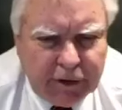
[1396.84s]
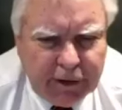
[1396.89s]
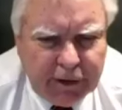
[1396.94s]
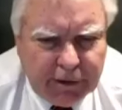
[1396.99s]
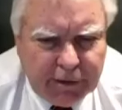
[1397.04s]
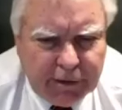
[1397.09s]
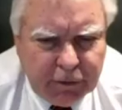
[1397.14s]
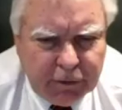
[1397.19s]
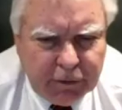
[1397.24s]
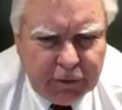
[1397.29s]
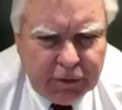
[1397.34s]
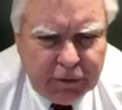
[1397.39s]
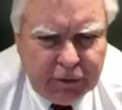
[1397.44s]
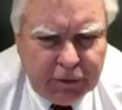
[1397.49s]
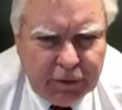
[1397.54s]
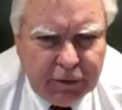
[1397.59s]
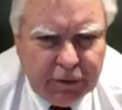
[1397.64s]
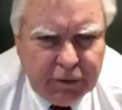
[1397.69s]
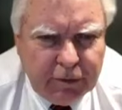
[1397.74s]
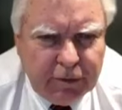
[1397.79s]
General, could
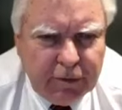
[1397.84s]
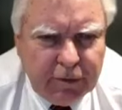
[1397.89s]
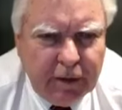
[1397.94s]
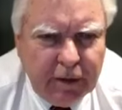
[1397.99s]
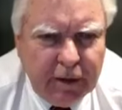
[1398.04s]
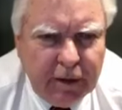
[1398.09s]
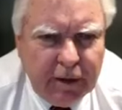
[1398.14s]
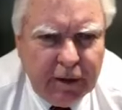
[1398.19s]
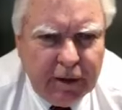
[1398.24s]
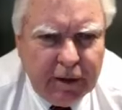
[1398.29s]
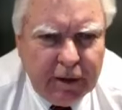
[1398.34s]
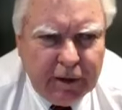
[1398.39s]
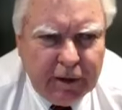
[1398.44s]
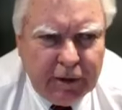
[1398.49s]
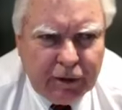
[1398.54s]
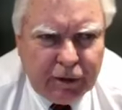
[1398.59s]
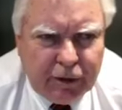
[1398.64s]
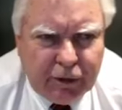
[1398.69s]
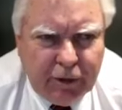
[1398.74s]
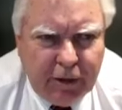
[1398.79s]
you
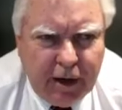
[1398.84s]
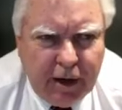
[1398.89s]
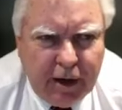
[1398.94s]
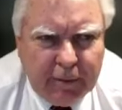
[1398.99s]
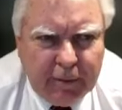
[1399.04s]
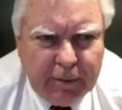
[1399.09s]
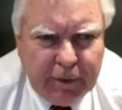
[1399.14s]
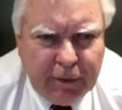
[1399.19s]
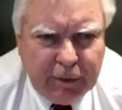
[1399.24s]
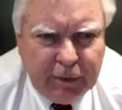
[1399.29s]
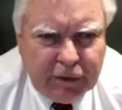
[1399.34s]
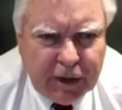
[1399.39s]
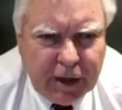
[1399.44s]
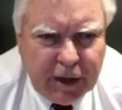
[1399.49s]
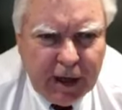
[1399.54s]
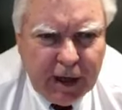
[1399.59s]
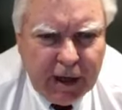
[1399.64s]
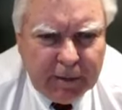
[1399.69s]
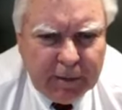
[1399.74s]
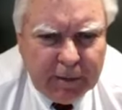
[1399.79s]
describe your
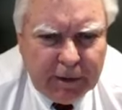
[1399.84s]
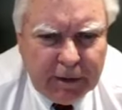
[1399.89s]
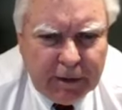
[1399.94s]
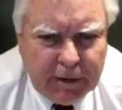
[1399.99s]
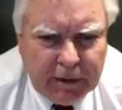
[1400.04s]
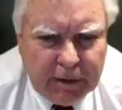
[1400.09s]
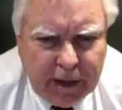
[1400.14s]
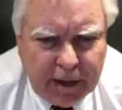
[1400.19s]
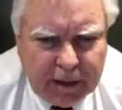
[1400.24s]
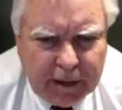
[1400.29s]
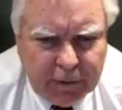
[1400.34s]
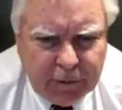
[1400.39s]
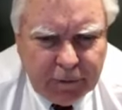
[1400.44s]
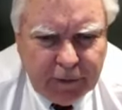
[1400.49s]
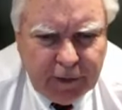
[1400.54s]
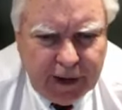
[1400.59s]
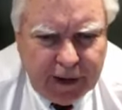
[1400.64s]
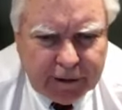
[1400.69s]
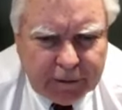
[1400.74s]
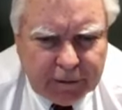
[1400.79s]
time in Yucca
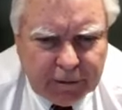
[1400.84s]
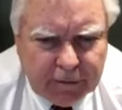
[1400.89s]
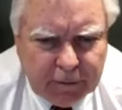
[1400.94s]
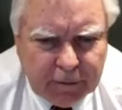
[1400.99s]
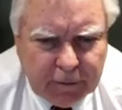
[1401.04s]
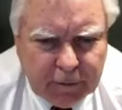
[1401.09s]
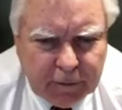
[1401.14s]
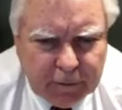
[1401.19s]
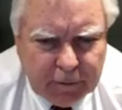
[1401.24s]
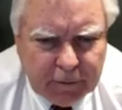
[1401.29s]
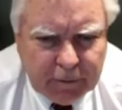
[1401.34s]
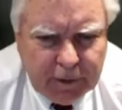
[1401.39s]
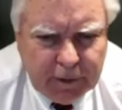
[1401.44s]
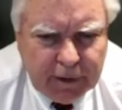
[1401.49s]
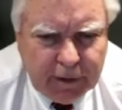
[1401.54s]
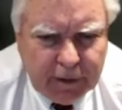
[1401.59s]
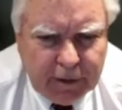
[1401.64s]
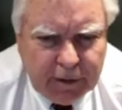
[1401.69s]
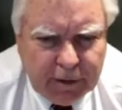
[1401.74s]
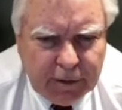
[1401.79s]
Flat
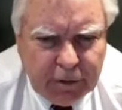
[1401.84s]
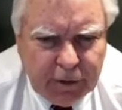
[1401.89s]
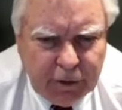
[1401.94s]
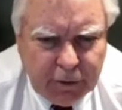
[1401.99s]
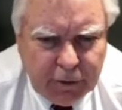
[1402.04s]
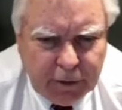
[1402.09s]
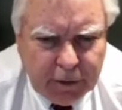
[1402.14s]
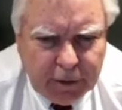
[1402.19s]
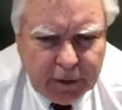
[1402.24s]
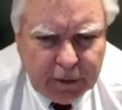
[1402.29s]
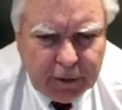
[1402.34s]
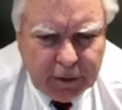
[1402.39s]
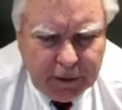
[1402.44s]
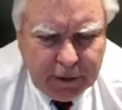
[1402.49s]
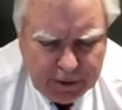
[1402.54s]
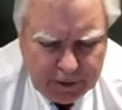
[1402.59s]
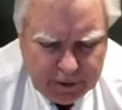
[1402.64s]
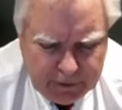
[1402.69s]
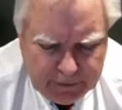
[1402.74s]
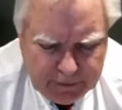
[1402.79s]
when you were
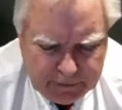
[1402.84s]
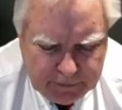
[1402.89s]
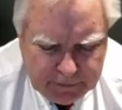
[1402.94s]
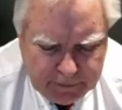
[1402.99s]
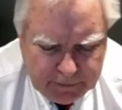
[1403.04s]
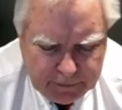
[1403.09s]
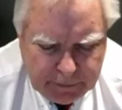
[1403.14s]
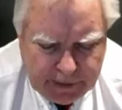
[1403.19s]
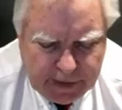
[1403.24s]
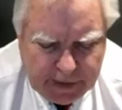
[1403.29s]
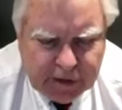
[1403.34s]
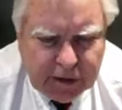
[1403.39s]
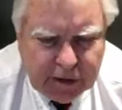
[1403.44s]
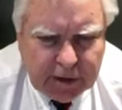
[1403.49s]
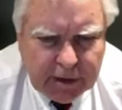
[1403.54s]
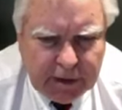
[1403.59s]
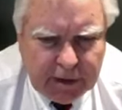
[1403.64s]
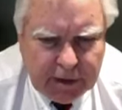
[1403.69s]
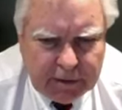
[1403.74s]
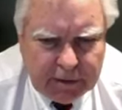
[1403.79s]

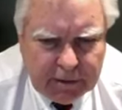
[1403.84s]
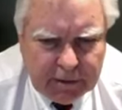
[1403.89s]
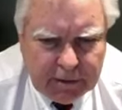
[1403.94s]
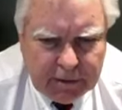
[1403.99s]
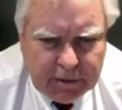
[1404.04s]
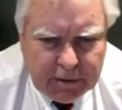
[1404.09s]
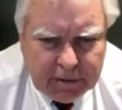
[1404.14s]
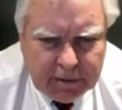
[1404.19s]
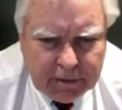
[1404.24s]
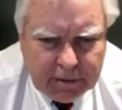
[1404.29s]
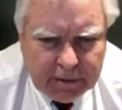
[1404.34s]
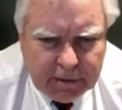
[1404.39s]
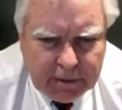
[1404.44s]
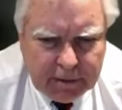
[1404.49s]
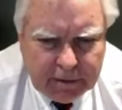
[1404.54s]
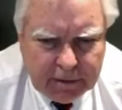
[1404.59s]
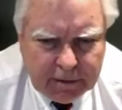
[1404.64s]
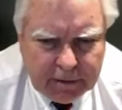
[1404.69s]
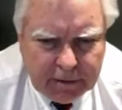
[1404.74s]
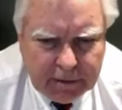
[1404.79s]
basically,
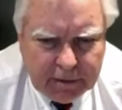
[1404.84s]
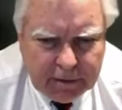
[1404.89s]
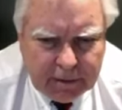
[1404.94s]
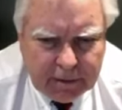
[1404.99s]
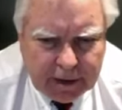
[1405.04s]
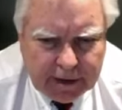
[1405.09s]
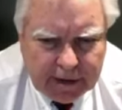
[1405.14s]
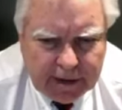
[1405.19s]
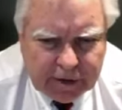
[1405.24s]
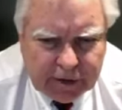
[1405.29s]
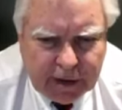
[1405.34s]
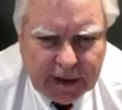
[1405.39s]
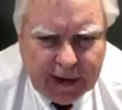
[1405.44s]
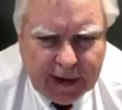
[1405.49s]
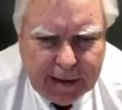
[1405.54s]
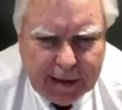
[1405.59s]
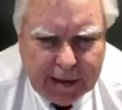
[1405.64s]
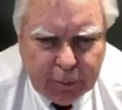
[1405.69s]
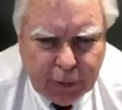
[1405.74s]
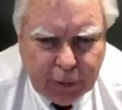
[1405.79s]
I guess, a
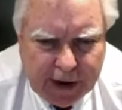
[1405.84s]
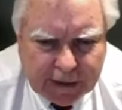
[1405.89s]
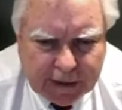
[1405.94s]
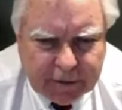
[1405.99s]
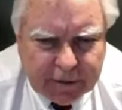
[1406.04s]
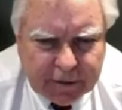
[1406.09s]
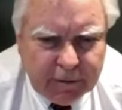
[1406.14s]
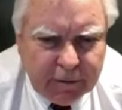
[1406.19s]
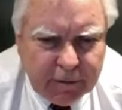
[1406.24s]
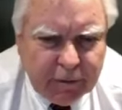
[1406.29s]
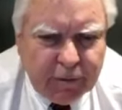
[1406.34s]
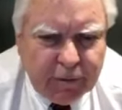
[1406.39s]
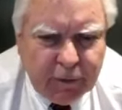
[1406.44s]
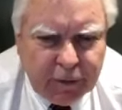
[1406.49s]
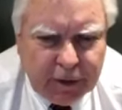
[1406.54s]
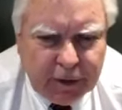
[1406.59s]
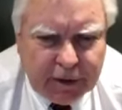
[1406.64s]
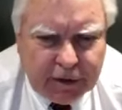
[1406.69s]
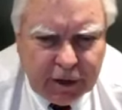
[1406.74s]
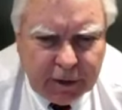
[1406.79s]
lab rat for
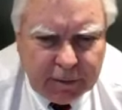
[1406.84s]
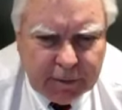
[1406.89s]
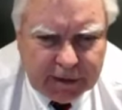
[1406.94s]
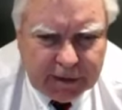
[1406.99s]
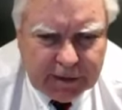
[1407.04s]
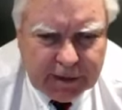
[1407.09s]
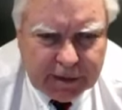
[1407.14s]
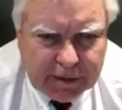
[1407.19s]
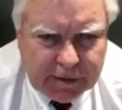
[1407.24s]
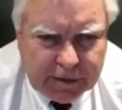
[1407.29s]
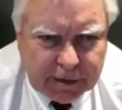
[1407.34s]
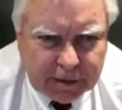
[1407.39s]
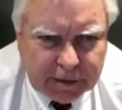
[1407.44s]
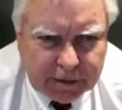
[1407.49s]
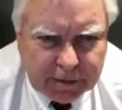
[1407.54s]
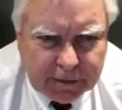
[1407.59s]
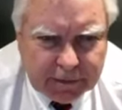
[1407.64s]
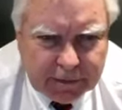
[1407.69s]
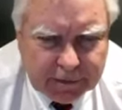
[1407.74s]
the atomic testing?